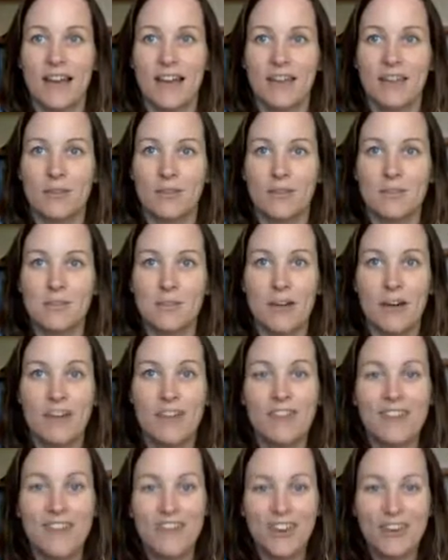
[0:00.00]
There was a
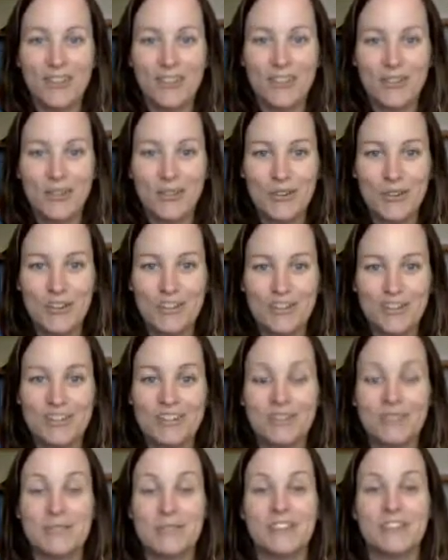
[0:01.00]
pelvic health course.
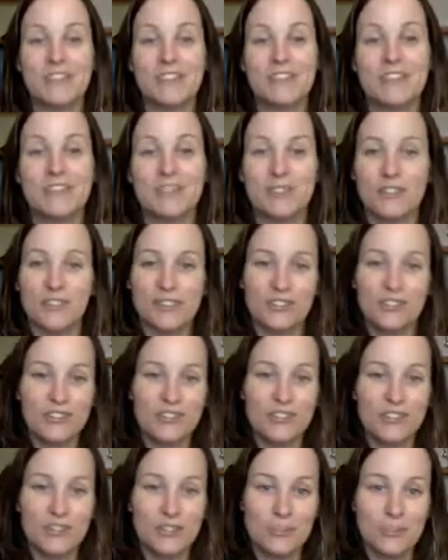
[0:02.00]
There was an
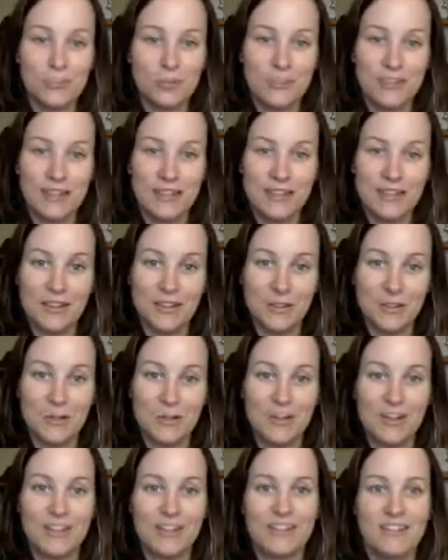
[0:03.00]
introduction to prenatal
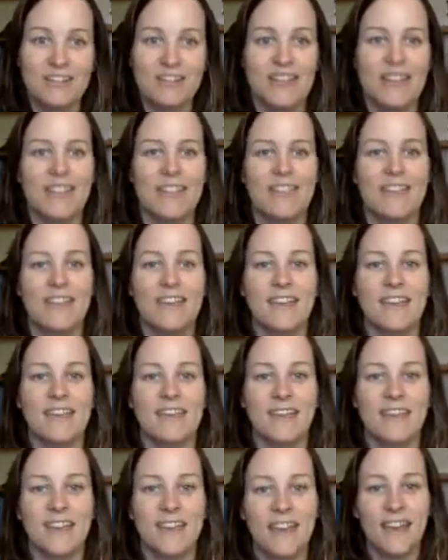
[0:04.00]
course. And
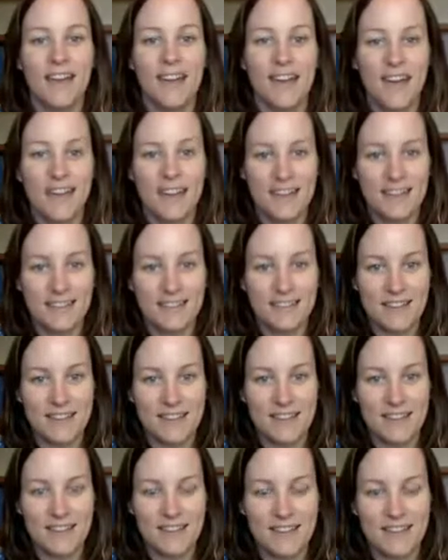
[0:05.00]
then I had
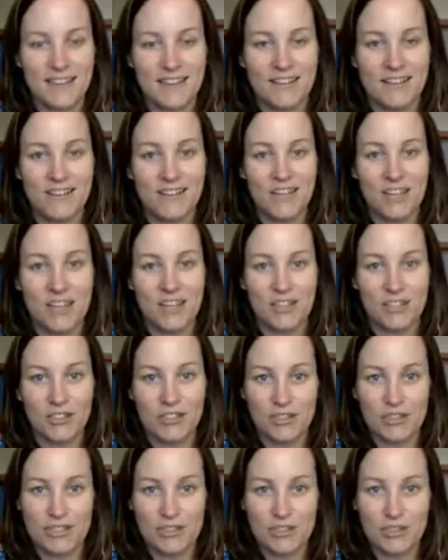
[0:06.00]
done a define your
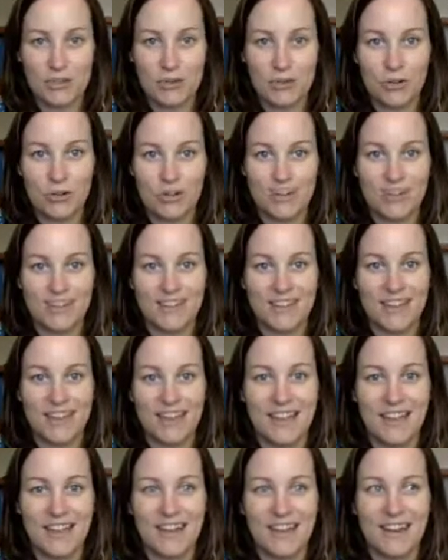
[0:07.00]
niche course.
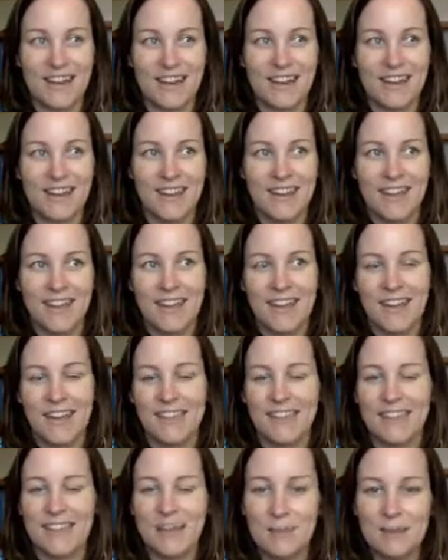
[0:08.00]
And I
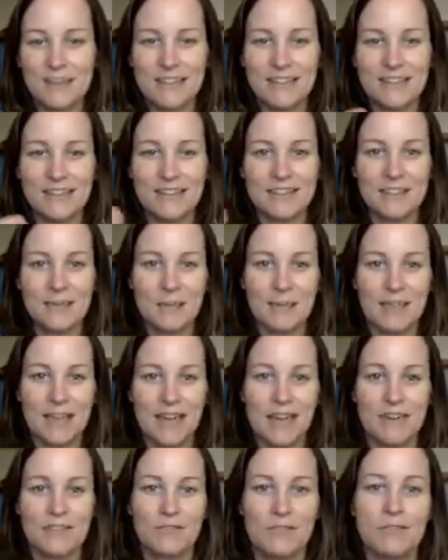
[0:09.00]
think I might take some of
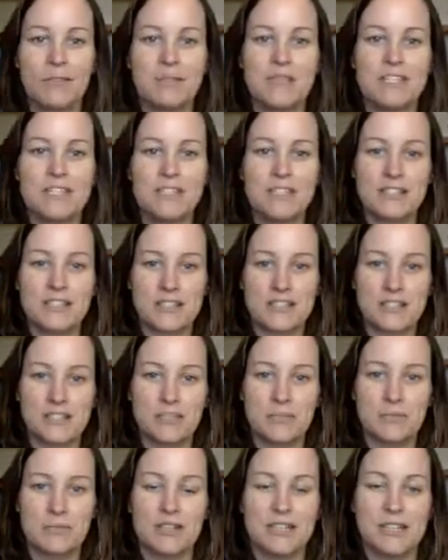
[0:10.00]
that information and start
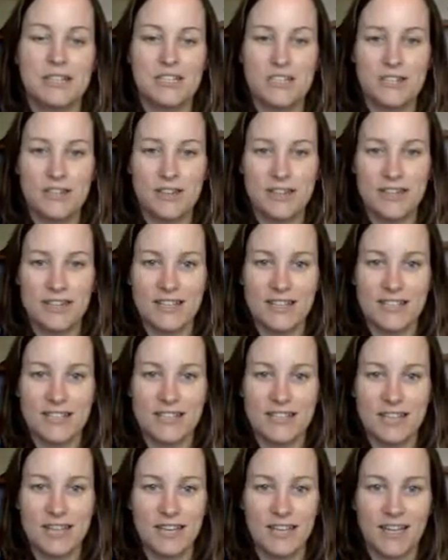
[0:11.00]
to bring it to you
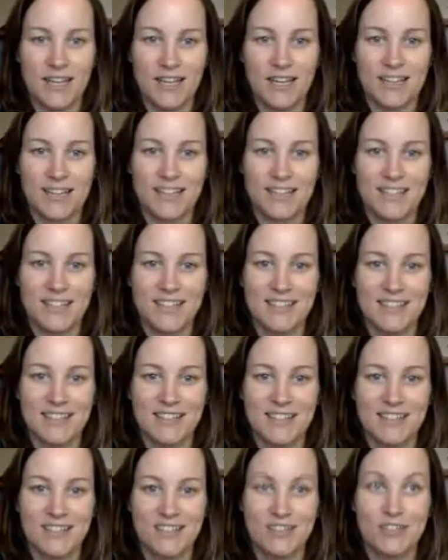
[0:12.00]
guys in
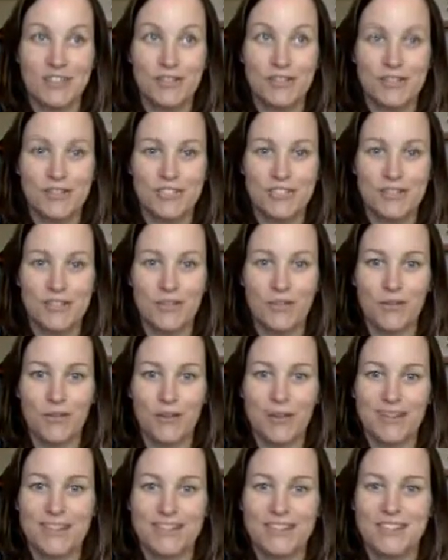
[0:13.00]
a new and different
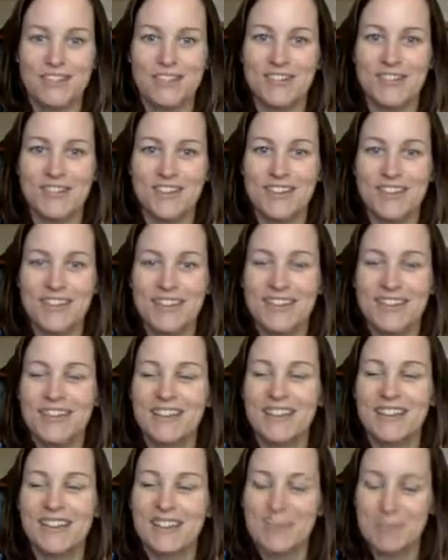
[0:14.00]
way. So
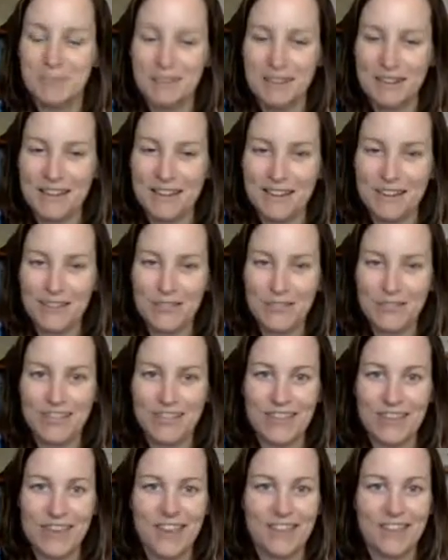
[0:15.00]
keep an eye out for
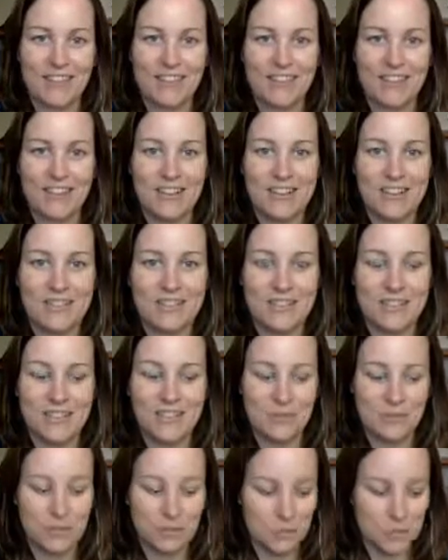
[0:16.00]
that. Lots of
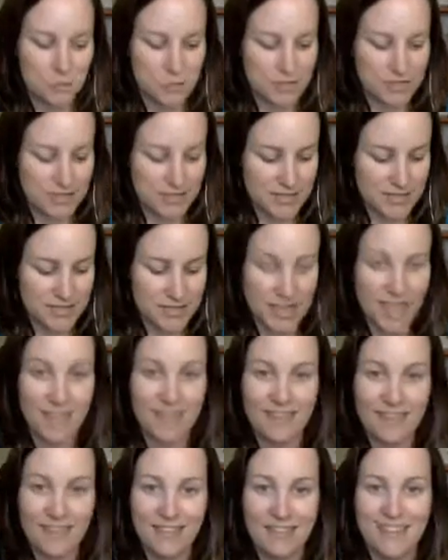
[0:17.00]
stuff with the courses. And
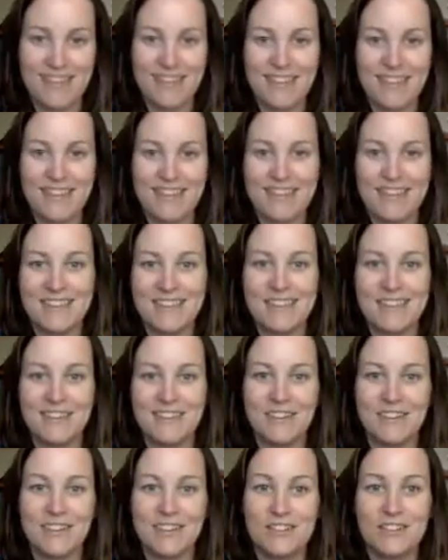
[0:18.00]
the other thing is that
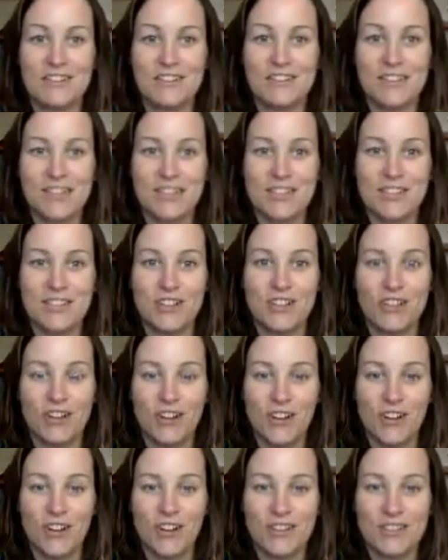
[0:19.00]
the consultation
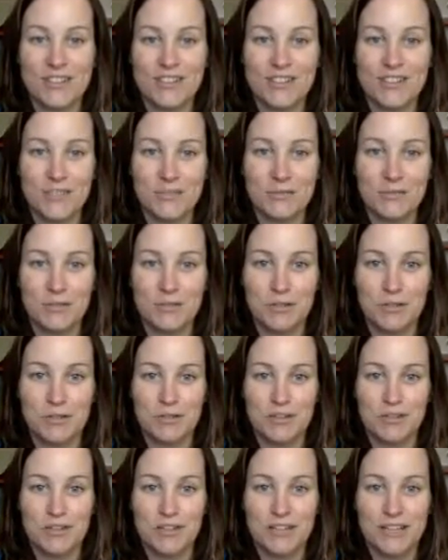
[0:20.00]
calls that I'm doing
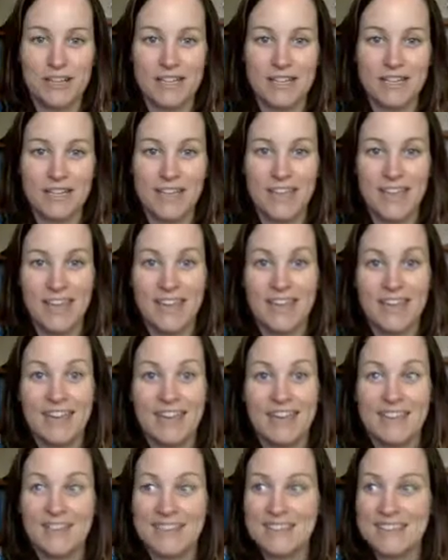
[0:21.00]
with you guys
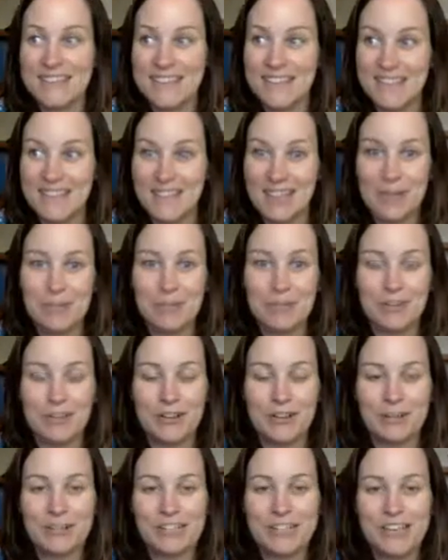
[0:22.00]
is taking up a
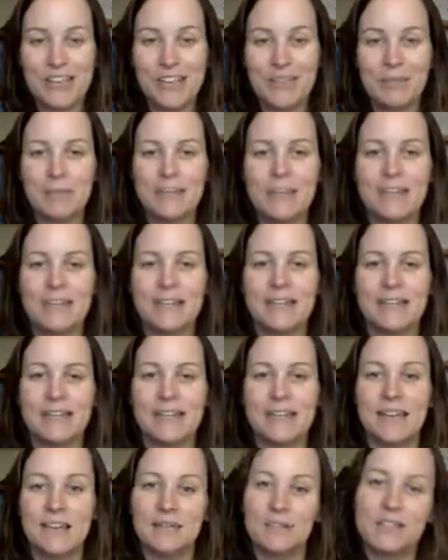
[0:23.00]
lot of my time, and
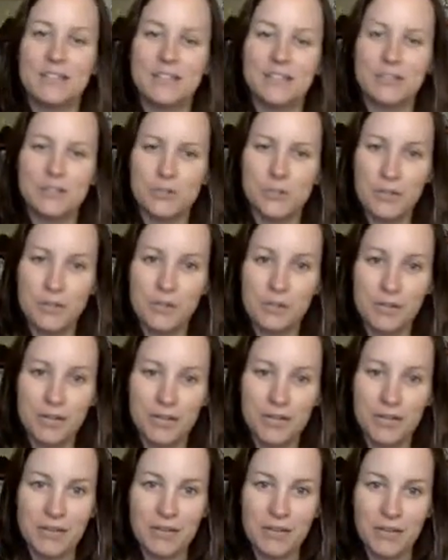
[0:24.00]
I really enjoy
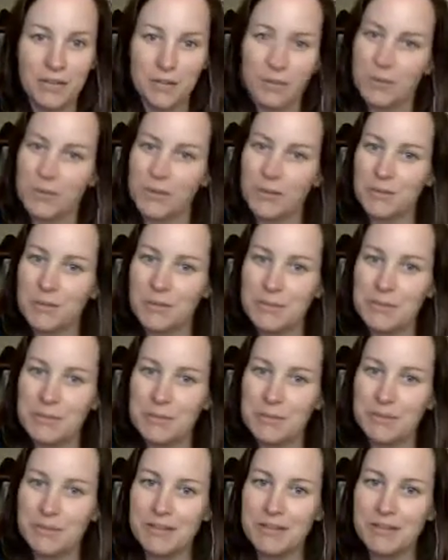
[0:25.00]
working one-on-one with
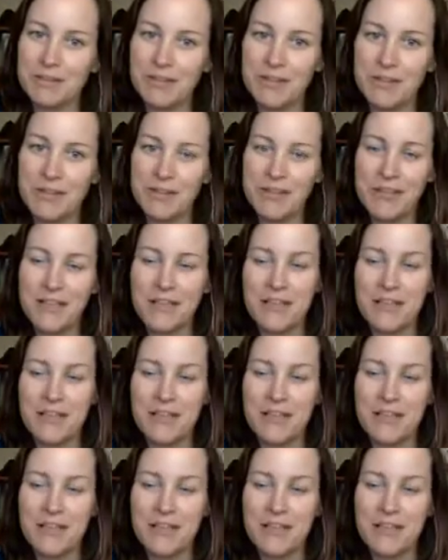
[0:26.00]
people as well.